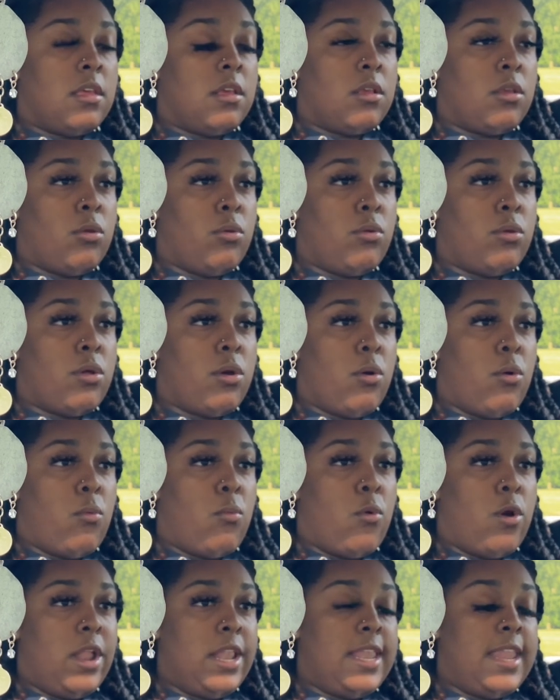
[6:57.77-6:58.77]
you know,
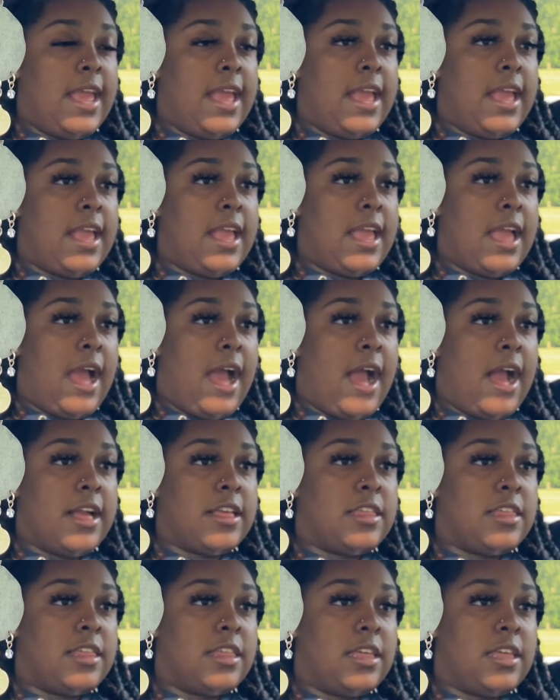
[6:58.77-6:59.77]
one day I
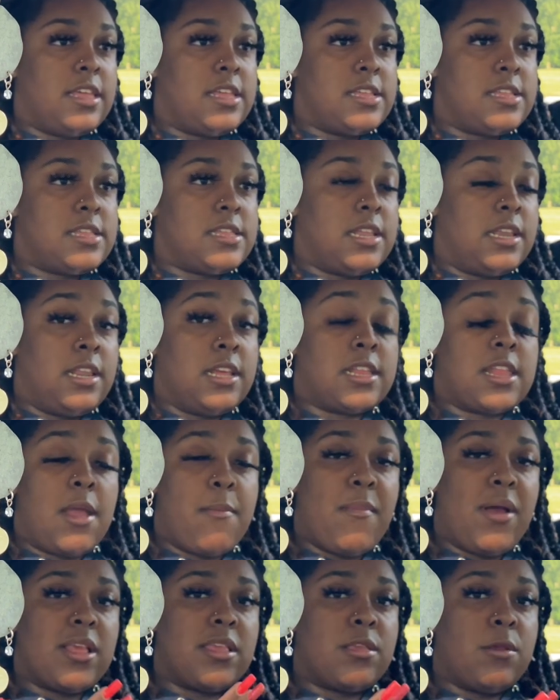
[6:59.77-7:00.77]
just looked at
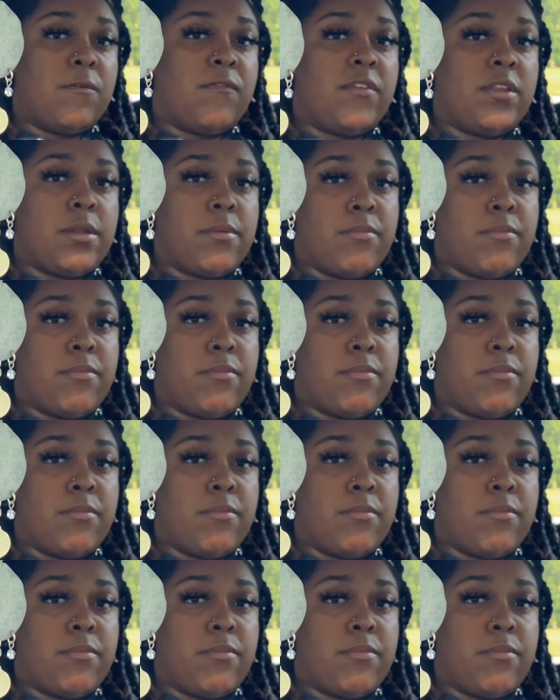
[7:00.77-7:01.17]
myself in the